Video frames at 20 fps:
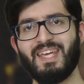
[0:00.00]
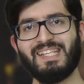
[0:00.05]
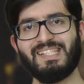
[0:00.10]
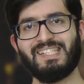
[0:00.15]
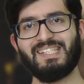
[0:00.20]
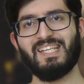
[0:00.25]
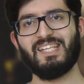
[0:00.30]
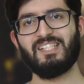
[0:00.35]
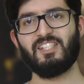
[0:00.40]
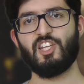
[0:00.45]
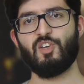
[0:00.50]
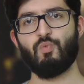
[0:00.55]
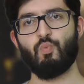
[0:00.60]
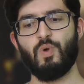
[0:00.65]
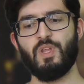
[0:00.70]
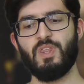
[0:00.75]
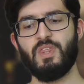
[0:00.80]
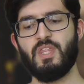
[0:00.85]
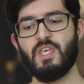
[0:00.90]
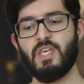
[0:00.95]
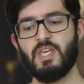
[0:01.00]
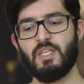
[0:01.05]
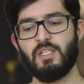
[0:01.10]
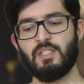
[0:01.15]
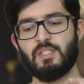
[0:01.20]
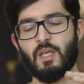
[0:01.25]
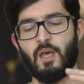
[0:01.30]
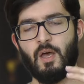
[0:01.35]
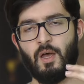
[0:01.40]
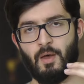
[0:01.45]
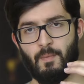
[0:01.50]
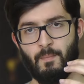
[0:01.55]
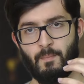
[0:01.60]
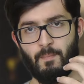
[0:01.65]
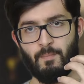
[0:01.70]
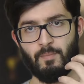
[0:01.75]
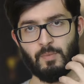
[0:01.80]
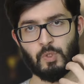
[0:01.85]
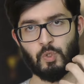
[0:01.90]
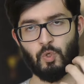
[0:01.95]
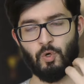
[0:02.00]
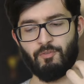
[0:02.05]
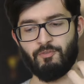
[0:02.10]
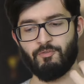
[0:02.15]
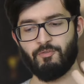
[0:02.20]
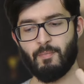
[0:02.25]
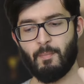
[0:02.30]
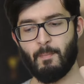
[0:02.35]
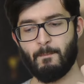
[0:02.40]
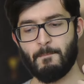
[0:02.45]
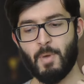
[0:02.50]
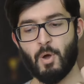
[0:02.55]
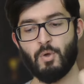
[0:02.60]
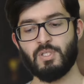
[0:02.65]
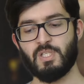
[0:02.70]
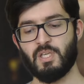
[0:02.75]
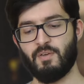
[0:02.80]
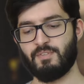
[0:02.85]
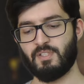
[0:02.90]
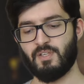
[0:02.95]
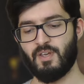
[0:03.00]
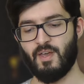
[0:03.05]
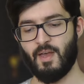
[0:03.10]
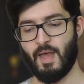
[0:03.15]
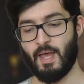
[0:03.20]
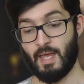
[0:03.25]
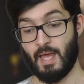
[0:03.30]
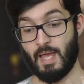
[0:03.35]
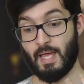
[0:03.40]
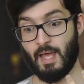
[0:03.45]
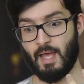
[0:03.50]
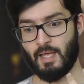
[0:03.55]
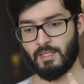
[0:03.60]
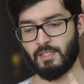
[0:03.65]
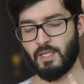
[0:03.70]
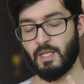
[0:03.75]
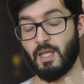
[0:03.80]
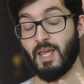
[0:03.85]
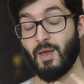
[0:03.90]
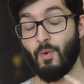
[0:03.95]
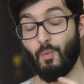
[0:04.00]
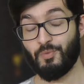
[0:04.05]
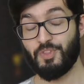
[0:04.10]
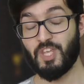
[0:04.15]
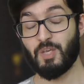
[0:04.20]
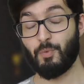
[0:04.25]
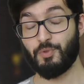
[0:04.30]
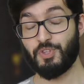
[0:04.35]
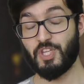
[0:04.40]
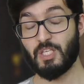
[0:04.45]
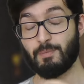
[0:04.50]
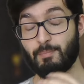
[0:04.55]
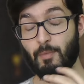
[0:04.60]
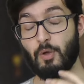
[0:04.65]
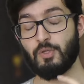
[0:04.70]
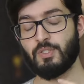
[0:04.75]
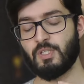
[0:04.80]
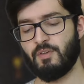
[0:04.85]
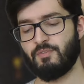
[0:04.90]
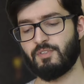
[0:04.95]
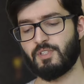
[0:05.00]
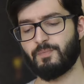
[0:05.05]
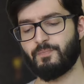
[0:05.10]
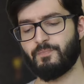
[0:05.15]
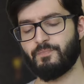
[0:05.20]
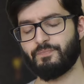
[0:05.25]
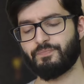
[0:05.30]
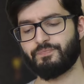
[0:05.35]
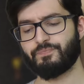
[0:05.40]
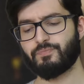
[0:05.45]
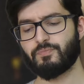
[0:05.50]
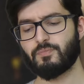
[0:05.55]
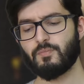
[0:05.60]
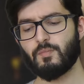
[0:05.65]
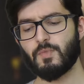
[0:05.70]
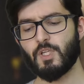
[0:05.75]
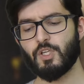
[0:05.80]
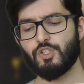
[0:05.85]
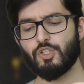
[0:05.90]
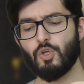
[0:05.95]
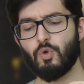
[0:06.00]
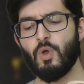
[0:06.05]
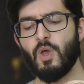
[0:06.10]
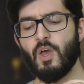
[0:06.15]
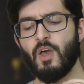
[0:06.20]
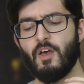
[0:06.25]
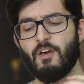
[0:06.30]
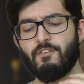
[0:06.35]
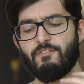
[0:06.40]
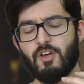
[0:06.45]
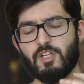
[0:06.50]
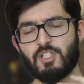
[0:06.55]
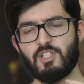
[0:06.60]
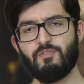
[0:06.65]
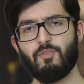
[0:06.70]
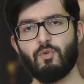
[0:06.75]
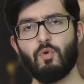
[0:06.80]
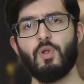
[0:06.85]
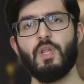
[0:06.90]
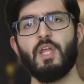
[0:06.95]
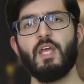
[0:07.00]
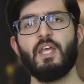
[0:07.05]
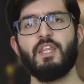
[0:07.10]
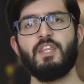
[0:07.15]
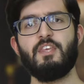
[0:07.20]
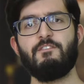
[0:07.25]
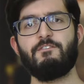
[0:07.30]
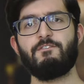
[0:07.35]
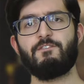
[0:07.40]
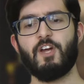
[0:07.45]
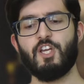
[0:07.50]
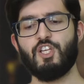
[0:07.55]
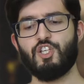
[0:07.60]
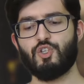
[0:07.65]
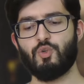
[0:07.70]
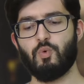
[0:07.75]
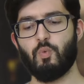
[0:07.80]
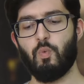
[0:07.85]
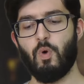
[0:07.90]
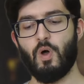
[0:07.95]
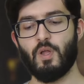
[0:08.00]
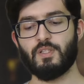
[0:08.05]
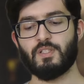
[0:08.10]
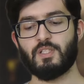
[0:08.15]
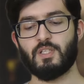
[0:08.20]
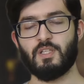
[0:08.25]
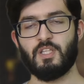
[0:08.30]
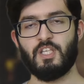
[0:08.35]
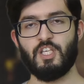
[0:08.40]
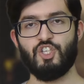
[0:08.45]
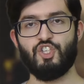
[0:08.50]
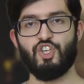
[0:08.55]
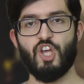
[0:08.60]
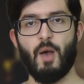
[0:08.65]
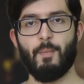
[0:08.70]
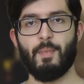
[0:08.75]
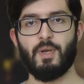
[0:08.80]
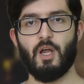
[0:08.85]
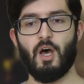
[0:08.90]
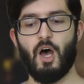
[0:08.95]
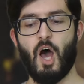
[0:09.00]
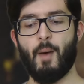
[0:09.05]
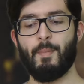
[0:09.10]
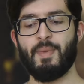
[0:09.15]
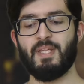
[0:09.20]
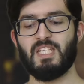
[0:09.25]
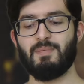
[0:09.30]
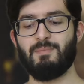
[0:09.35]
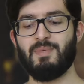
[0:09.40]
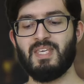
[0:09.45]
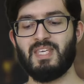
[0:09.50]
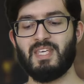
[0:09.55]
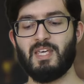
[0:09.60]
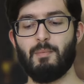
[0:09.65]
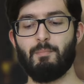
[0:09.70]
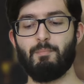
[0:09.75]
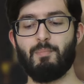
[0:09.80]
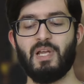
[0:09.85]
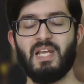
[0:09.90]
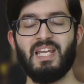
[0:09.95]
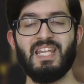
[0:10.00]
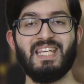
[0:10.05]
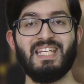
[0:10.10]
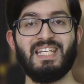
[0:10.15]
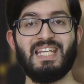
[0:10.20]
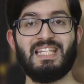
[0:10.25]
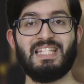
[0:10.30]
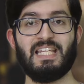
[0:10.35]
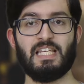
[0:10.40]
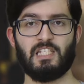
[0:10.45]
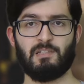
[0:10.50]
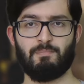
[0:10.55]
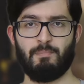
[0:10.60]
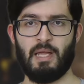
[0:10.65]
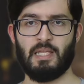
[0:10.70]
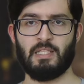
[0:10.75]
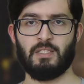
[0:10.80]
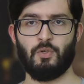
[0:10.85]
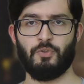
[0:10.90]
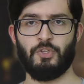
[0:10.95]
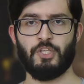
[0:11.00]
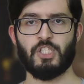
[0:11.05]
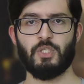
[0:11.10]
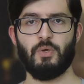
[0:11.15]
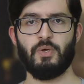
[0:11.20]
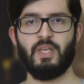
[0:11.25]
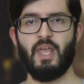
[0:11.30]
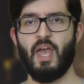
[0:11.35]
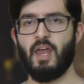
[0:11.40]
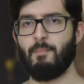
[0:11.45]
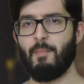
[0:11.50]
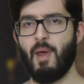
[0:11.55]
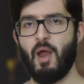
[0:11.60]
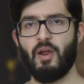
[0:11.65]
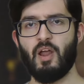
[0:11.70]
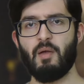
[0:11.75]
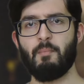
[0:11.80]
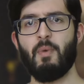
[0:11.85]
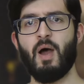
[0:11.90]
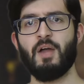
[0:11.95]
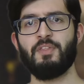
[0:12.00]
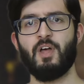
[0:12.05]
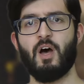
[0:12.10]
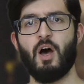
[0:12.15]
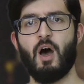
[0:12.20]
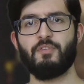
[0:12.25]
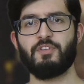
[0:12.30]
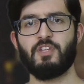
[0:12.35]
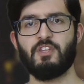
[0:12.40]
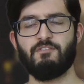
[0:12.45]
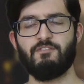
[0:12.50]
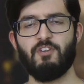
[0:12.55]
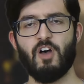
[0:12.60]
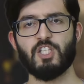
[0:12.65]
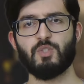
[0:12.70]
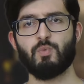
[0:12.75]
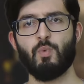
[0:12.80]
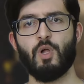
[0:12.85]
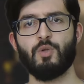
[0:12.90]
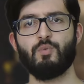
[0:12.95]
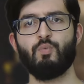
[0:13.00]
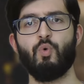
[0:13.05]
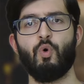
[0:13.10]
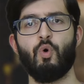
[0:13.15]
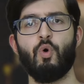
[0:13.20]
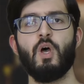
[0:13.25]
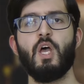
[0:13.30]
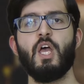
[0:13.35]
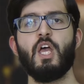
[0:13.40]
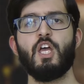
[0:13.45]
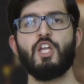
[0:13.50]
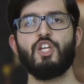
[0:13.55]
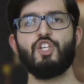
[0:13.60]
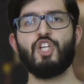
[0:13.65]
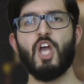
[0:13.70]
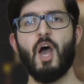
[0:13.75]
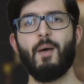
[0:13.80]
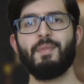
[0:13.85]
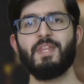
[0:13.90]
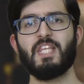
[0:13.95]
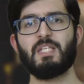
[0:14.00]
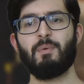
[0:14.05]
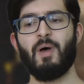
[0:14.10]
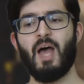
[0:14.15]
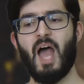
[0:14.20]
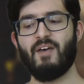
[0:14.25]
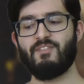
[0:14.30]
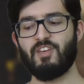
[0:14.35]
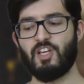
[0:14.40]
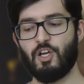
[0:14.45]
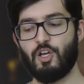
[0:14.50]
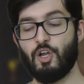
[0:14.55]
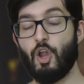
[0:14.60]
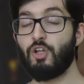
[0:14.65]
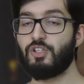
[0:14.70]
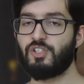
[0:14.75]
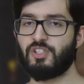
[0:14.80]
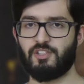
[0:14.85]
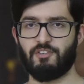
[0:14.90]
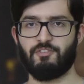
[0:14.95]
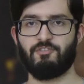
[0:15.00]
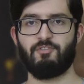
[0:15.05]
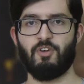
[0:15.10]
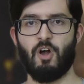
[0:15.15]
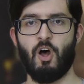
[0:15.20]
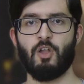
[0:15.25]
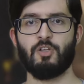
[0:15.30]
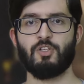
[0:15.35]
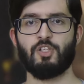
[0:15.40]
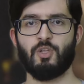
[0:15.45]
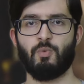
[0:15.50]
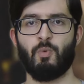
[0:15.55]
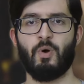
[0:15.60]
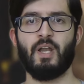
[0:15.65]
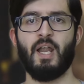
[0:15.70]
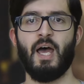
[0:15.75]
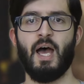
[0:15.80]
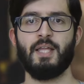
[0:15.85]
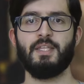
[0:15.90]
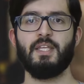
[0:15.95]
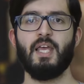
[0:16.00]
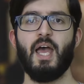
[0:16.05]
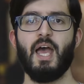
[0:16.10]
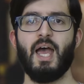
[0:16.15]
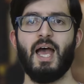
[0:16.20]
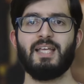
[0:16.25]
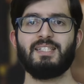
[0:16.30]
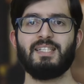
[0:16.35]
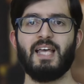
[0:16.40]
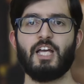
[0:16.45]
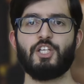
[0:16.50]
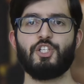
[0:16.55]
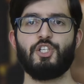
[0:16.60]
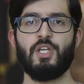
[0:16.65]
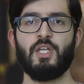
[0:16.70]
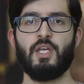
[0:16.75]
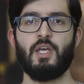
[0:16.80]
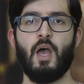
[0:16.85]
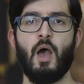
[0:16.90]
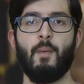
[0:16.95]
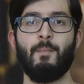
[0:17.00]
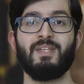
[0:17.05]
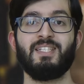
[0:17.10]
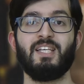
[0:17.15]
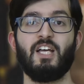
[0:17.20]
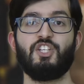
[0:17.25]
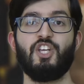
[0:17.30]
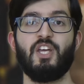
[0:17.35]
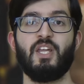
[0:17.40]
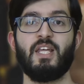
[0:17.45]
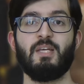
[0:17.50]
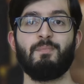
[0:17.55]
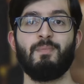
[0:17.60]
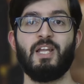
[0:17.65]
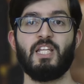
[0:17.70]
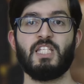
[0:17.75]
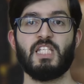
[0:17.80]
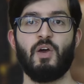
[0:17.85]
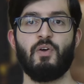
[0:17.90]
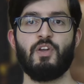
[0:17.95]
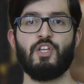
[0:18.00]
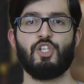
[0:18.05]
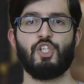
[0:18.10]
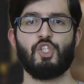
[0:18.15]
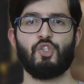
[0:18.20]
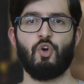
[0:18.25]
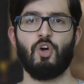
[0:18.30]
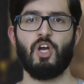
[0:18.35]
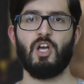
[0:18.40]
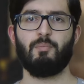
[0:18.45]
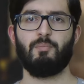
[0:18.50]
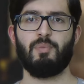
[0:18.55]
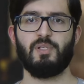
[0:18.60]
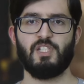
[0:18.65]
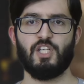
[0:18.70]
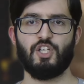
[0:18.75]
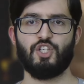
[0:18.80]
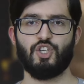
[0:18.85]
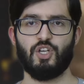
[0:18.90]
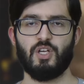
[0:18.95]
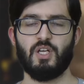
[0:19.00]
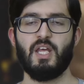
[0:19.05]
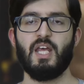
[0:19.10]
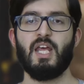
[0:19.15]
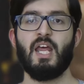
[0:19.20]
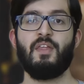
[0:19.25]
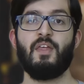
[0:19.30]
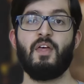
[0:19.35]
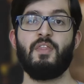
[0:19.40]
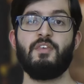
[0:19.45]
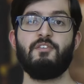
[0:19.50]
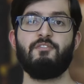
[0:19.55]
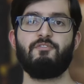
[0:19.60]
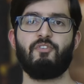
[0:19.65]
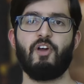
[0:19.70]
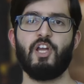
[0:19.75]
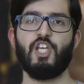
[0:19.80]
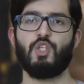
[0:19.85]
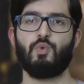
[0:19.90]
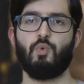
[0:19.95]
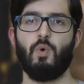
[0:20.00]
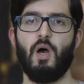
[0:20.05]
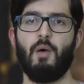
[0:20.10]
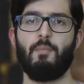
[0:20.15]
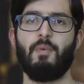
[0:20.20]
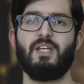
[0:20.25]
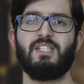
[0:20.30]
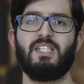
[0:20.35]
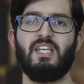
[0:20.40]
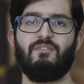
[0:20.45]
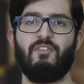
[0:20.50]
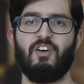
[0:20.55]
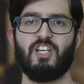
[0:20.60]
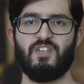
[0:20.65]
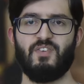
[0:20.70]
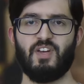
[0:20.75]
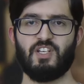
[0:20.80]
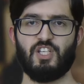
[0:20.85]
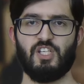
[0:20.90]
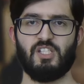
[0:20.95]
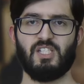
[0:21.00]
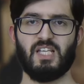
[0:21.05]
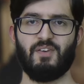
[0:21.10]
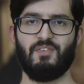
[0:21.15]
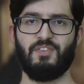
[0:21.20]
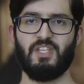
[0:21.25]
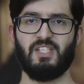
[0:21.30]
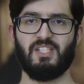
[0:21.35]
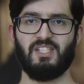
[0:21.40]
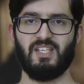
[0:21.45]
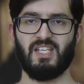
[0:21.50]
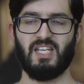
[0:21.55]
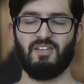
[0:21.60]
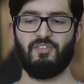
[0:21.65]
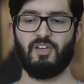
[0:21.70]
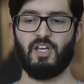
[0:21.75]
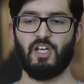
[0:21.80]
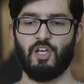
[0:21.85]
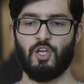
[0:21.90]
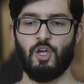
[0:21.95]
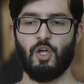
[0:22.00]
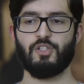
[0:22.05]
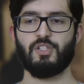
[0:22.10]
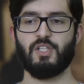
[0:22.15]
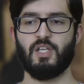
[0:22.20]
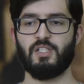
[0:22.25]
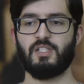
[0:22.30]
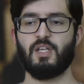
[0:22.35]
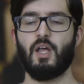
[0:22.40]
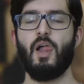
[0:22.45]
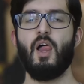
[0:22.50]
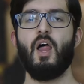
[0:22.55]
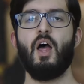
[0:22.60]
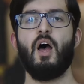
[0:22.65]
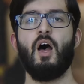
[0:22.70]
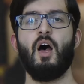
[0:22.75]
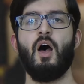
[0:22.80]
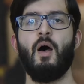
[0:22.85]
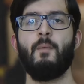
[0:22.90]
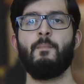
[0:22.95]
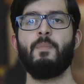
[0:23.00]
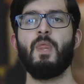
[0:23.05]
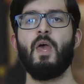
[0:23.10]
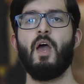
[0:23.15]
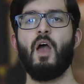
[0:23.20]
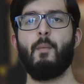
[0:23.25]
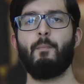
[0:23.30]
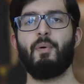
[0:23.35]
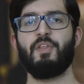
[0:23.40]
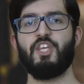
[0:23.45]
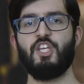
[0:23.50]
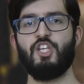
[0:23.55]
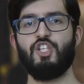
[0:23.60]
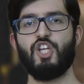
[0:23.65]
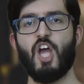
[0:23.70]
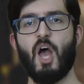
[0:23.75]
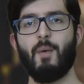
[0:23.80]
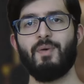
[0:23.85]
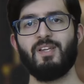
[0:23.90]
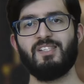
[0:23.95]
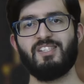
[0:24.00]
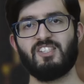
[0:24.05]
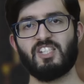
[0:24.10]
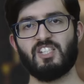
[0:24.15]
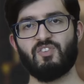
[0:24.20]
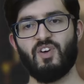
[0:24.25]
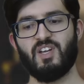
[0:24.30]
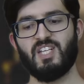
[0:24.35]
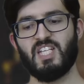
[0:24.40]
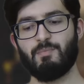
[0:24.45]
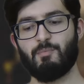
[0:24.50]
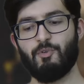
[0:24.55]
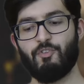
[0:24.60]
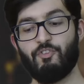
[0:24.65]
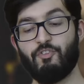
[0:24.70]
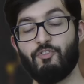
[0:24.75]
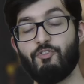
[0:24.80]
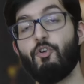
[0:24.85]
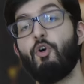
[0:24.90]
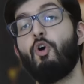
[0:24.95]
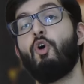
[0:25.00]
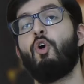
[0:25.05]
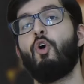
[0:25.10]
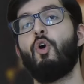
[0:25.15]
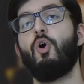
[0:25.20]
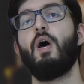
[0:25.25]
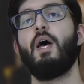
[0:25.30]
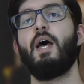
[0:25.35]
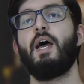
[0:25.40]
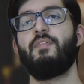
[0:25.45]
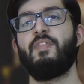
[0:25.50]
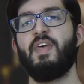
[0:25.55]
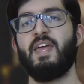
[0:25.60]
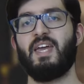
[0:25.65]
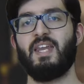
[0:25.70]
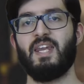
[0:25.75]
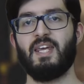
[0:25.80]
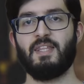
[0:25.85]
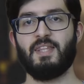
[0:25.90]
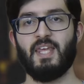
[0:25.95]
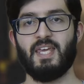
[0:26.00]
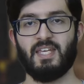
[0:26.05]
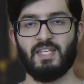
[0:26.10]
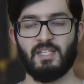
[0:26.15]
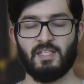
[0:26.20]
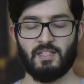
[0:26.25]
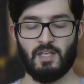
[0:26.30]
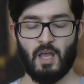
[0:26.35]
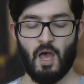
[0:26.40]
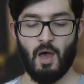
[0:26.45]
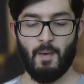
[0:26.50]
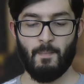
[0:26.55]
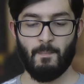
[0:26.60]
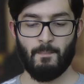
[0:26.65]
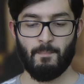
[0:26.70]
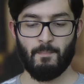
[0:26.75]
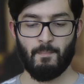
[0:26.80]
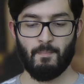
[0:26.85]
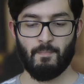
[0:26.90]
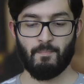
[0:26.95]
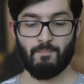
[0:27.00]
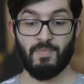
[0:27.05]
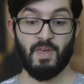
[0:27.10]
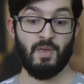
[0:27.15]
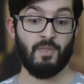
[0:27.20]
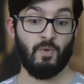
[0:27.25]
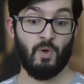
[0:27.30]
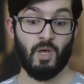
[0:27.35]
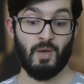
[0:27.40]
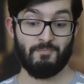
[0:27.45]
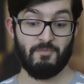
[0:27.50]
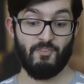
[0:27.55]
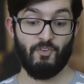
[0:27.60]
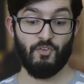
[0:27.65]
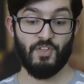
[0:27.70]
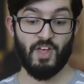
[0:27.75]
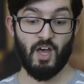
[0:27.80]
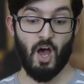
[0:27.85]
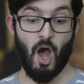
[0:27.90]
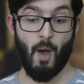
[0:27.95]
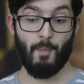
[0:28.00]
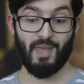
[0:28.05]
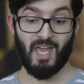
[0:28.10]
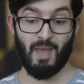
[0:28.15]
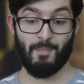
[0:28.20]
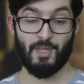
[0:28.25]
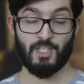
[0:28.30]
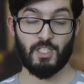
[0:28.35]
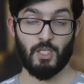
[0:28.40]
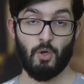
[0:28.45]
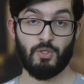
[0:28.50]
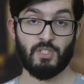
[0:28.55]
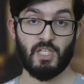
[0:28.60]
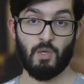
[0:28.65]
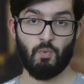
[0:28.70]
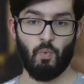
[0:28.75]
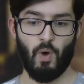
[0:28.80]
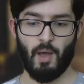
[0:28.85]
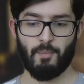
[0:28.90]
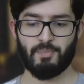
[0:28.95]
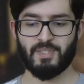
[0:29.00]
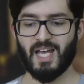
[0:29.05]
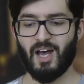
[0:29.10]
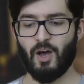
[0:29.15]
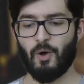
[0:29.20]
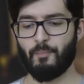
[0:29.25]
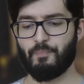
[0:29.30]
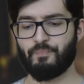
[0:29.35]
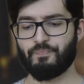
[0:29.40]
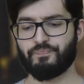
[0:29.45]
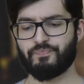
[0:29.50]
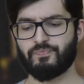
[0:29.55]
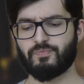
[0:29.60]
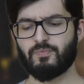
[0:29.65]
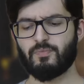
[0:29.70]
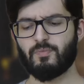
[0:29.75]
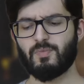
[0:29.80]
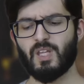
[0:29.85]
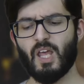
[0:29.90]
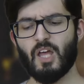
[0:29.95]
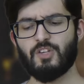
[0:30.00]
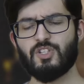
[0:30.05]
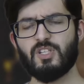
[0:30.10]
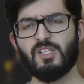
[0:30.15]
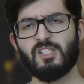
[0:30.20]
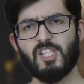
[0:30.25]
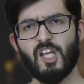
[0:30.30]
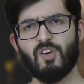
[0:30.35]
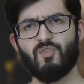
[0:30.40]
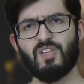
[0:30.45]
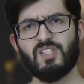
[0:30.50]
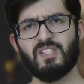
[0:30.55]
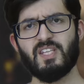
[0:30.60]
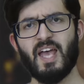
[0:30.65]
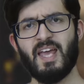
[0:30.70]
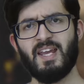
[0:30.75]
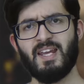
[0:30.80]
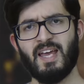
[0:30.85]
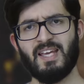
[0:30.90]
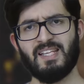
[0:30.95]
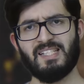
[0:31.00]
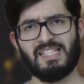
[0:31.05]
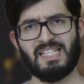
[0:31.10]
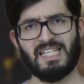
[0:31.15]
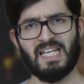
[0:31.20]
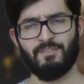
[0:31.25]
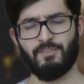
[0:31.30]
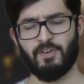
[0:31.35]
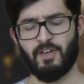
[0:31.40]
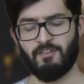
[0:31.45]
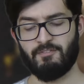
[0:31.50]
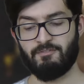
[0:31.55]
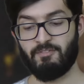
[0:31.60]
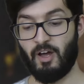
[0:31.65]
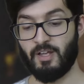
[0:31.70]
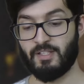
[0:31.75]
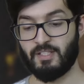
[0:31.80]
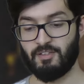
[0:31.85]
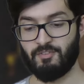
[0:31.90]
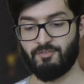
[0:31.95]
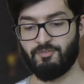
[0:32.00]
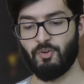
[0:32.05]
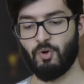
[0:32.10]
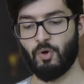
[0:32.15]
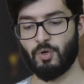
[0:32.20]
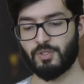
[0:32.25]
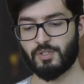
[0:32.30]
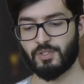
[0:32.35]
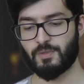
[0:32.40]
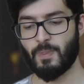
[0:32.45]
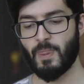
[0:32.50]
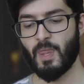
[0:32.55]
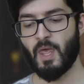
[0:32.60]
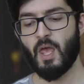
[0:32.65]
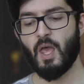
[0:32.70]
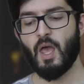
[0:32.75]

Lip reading: and consistent with these sort of motives, with these motives. So first of all, the French want the German army to be completely dismantled. And so again, bearing in mind that after the First World War, Germany, despite having lost to France on the one hand, is actually in a militarily stronger position than the French were, because the French have actually suffered these significant losses, but the Germans surrender before before their army can be totally wiped out. And so they still retain a significant fighting force.